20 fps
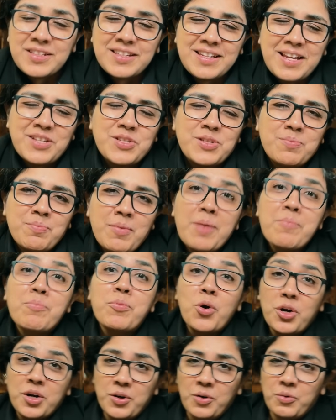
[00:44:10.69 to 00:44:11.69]
yes, my
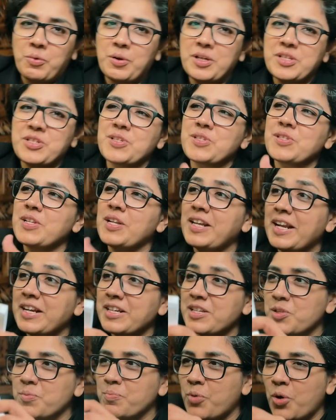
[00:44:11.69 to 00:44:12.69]
book, which is the
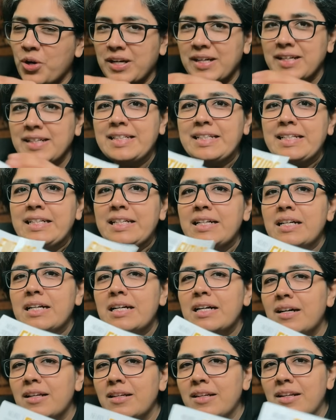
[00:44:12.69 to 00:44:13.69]
latest book.
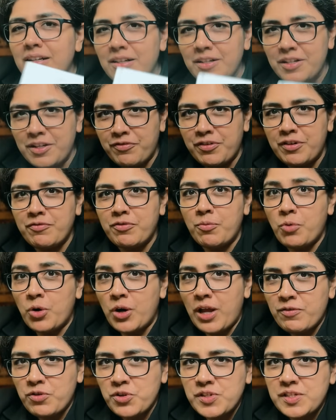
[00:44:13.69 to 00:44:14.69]
A little different from what
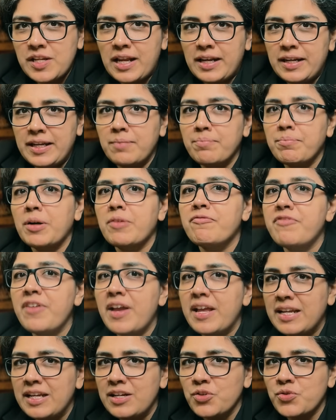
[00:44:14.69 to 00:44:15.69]
I was telling, but
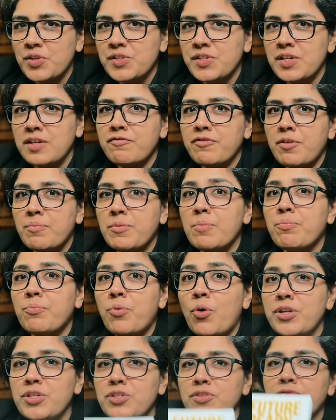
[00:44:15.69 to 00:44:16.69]
very interesting from the
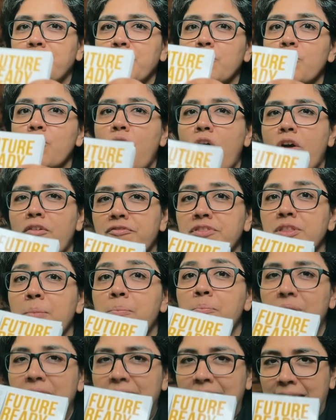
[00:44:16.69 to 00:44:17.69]
point of view of the
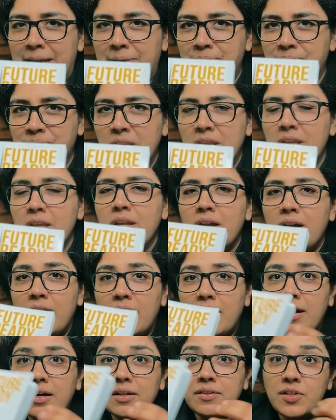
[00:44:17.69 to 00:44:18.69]
brain.
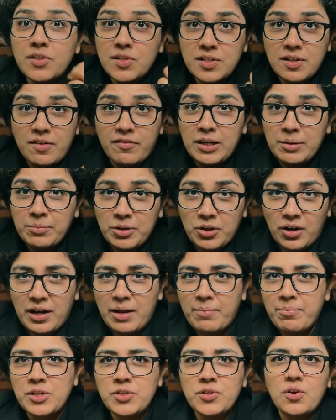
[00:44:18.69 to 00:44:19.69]
This is available on
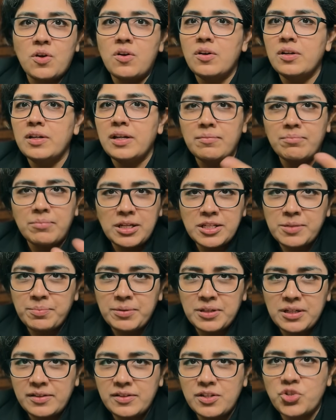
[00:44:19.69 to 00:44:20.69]
Amazon and
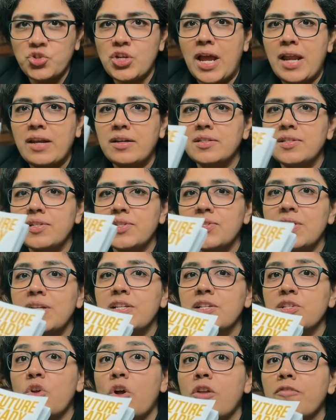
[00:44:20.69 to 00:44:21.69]
multiple other channels. It
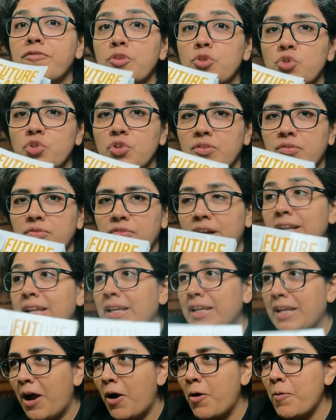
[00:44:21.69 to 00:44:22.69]
is called Future Ready
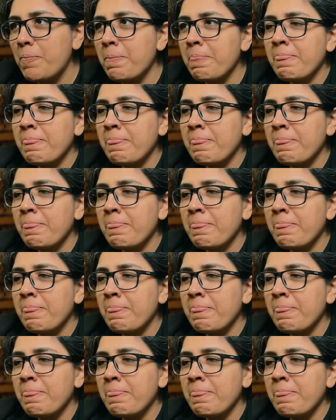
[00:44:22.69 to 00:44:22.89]
Now.